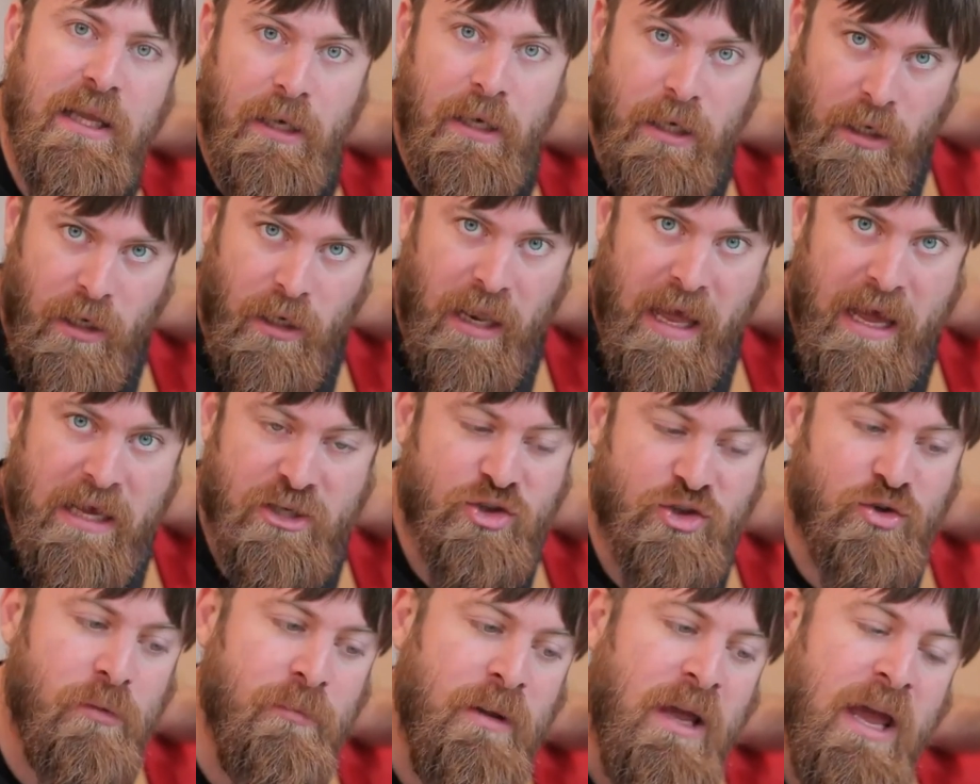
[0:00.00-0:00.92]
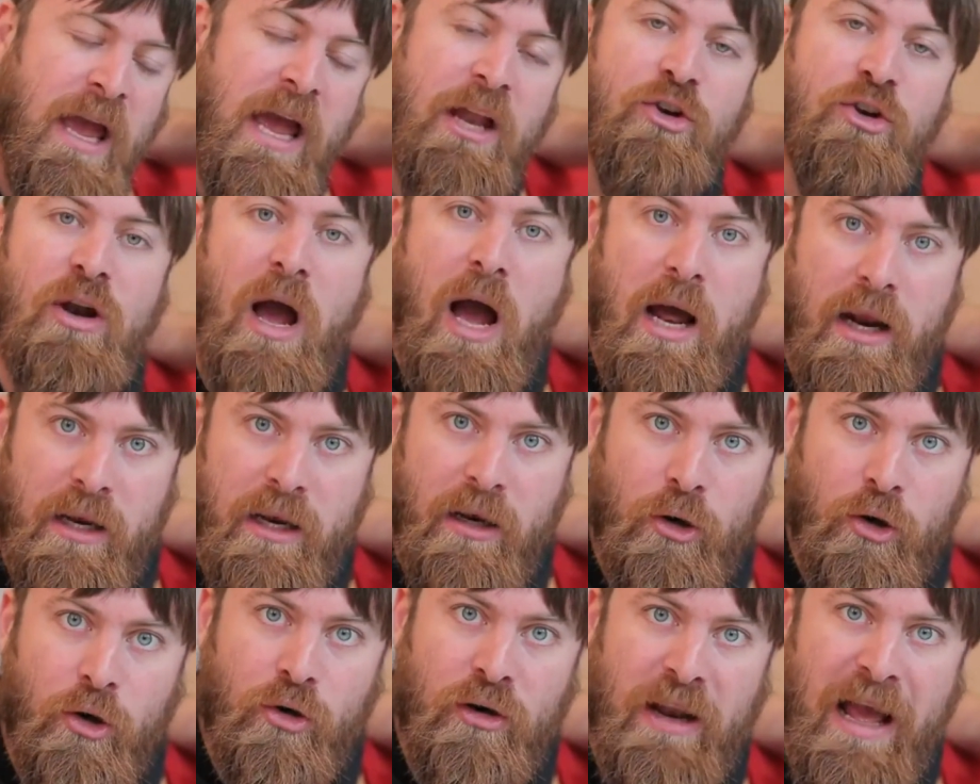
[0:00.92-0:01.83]
in a classroom, and you're not going
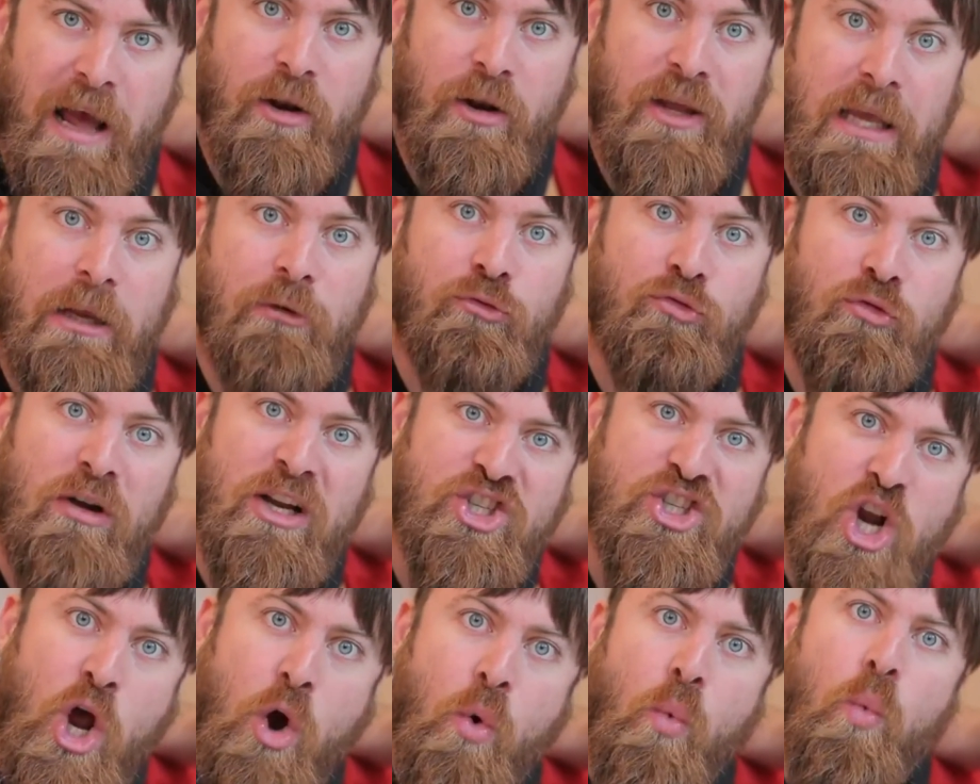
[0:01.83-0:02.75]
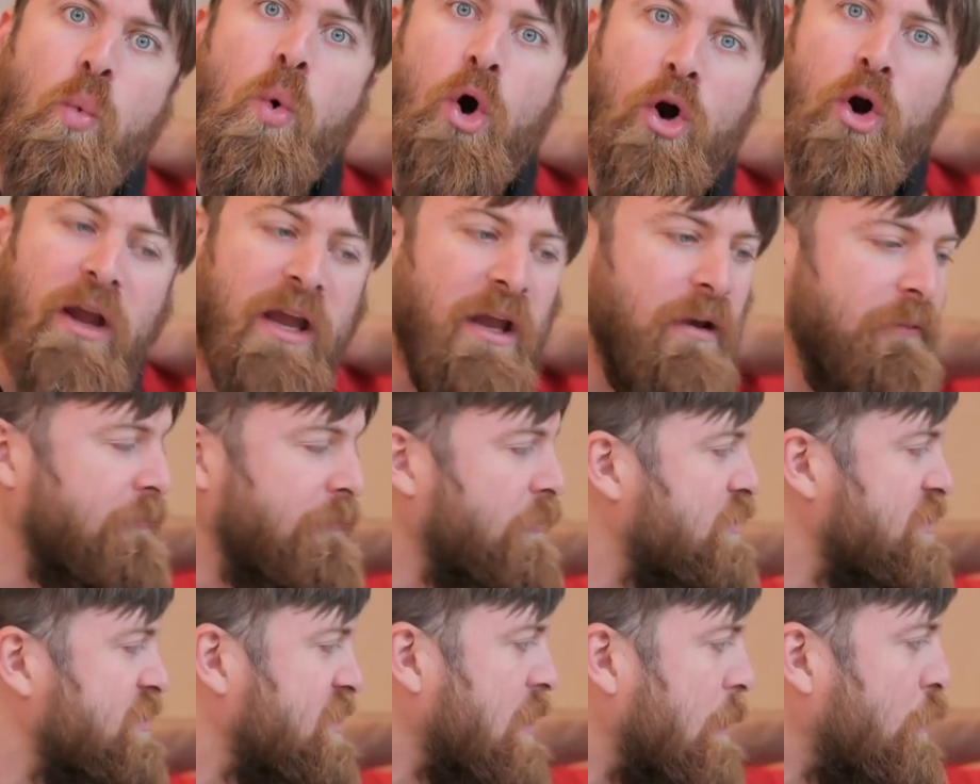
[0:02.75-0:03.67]
to learn how to get rich working
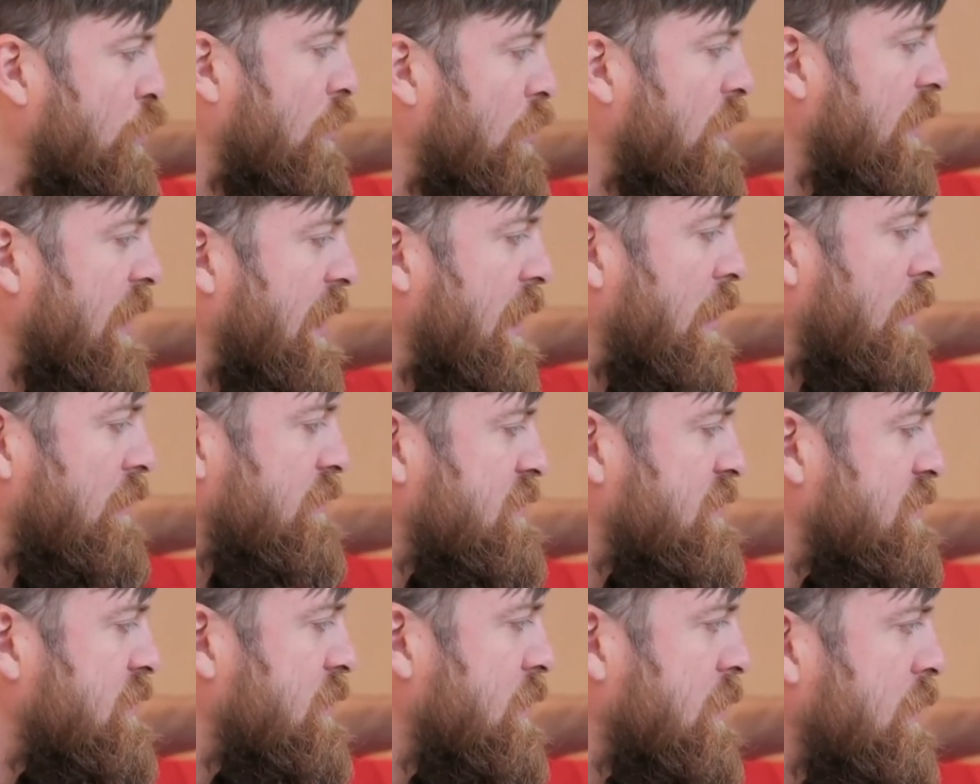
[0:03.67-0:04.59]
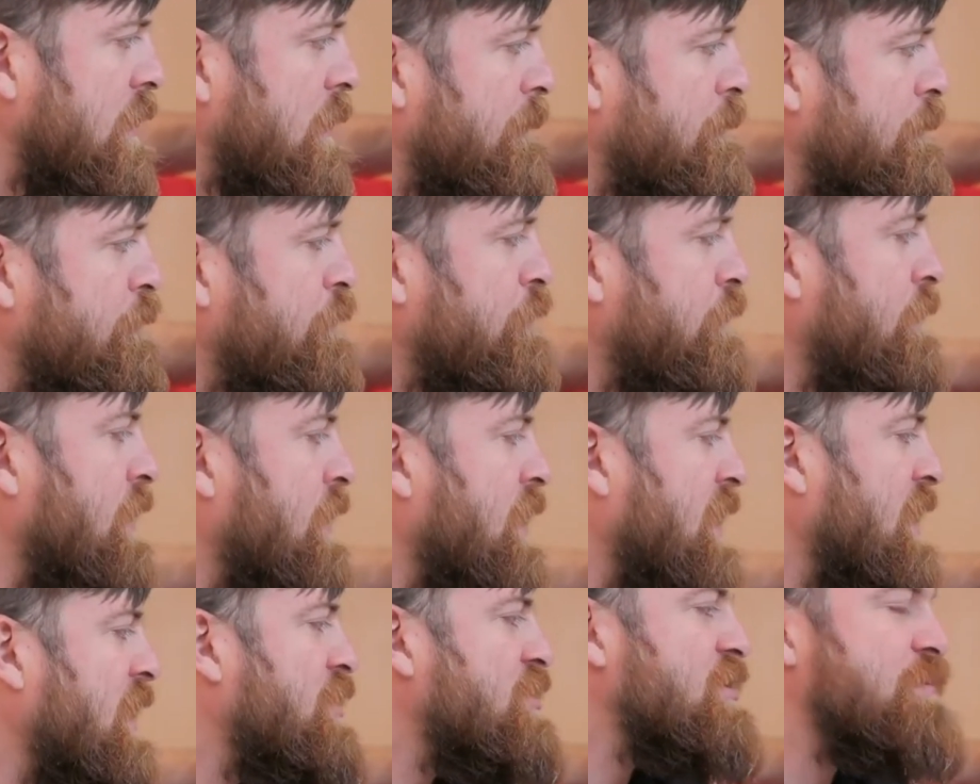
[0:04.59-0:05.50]
for someone else.
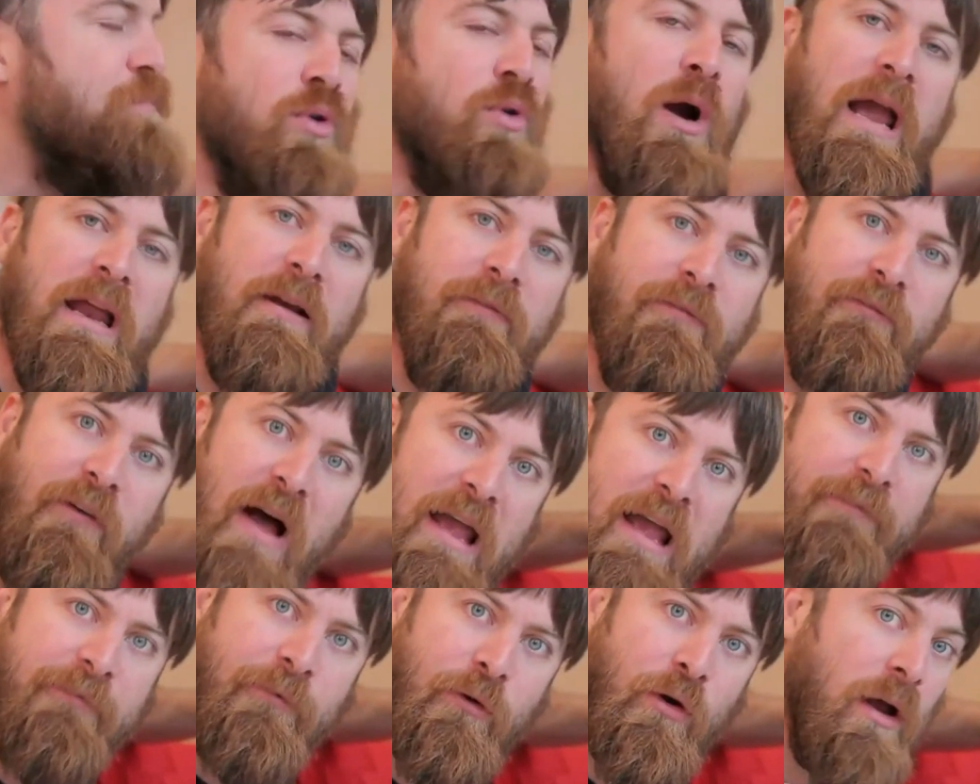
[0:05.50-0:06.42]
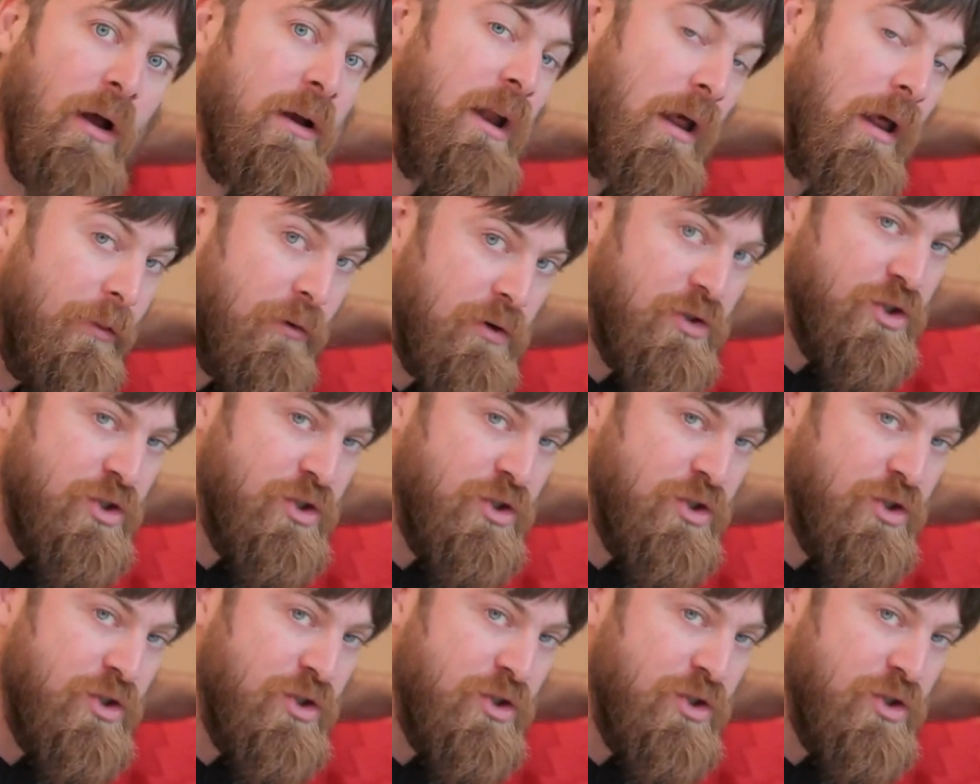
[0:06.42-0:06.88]
Here's Brian Pfeiffer, another